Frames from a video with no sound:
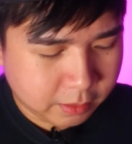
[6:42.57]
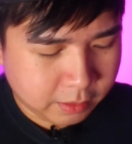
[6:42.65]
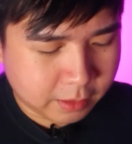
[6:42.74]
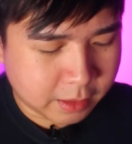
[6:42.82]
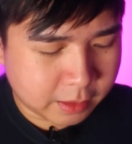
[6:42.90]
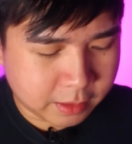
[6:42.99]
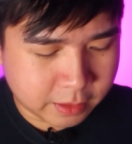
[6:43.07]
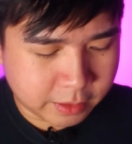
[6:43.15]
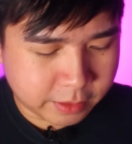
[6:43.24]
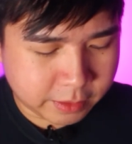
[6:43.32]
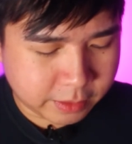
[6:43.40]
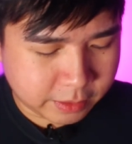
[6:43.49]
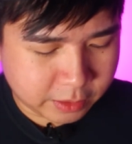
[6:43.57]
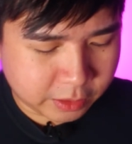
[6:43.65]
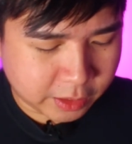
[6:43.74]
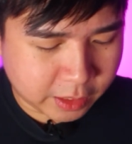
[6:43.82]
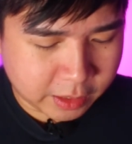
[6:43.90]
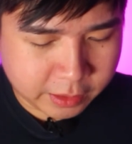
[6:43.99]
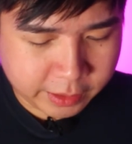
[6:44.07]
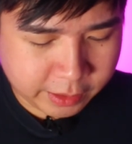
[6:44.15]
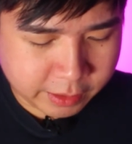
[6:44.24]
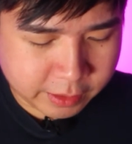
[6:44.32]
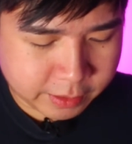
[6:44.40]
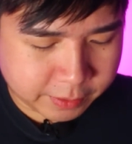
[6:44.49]
Get the gel
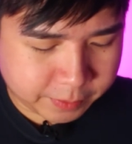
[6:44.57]
here.